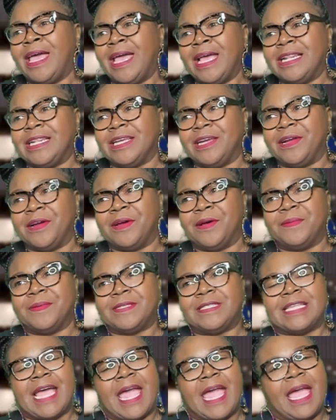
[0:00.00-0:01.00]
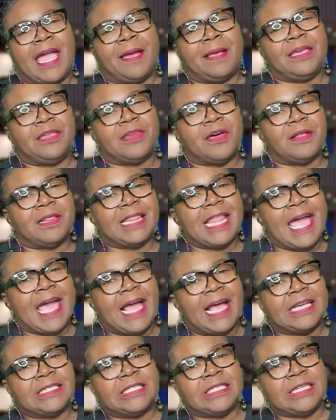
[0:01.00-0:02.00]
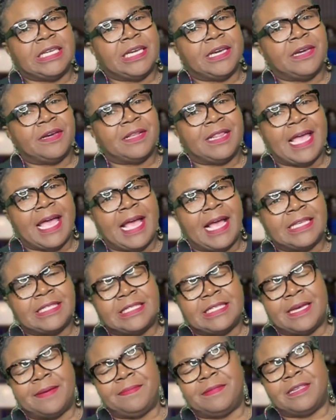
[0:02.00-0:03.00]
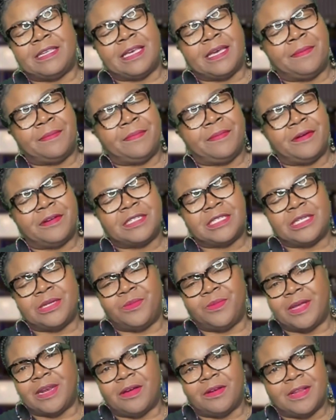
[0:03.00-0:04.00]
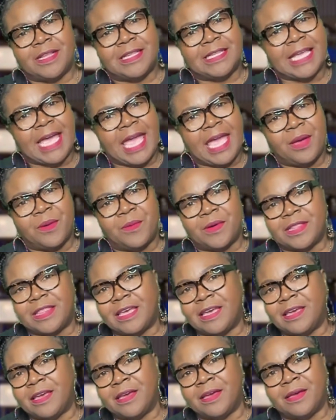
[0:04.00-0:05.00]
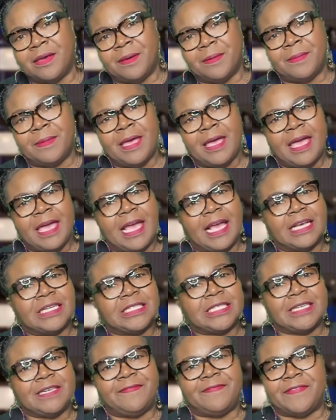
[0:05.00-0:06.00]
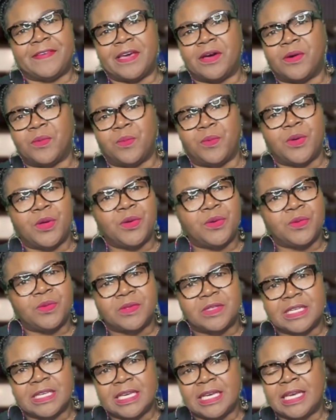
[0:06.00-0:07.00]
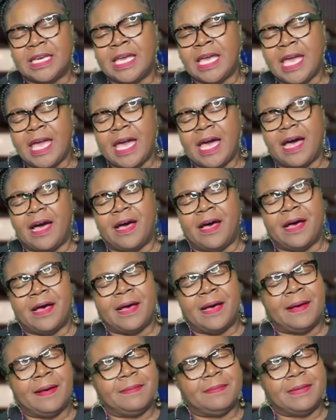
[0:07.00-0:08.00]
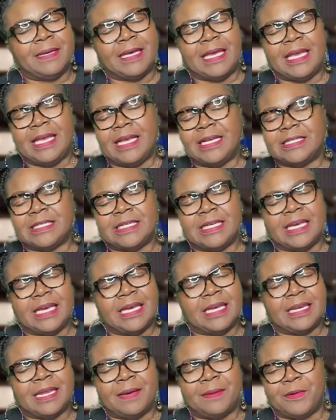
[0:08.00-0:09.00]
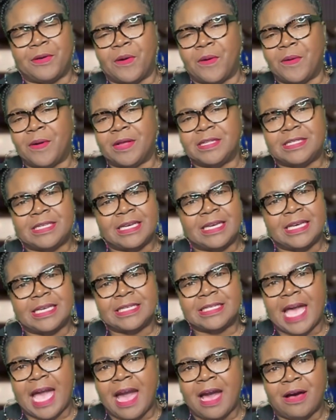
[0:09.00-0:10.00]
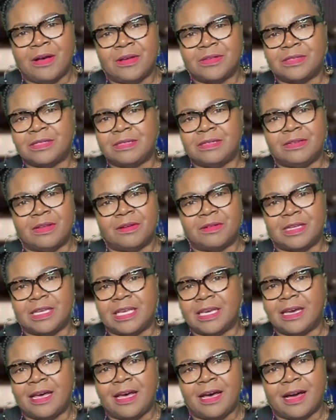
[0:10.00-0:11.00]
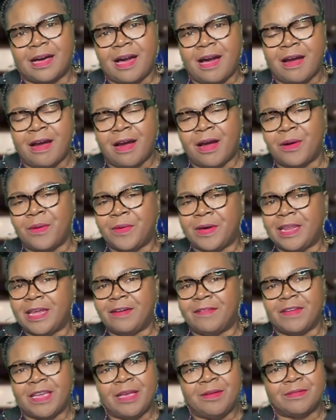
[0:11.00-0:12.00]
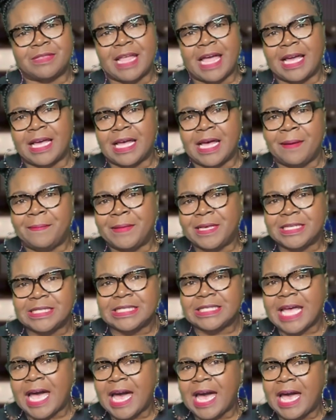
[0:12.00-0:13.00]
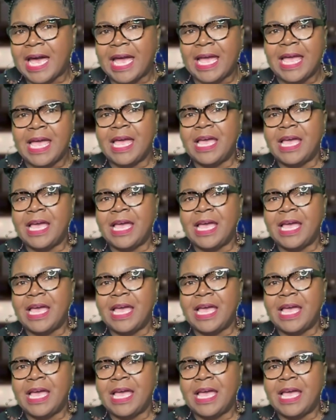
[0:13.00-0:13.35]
The girl was saying, last September, she went on a date with him and she felt woozy. She ended up going to his house, to get her car or whatever. He was like, come inside,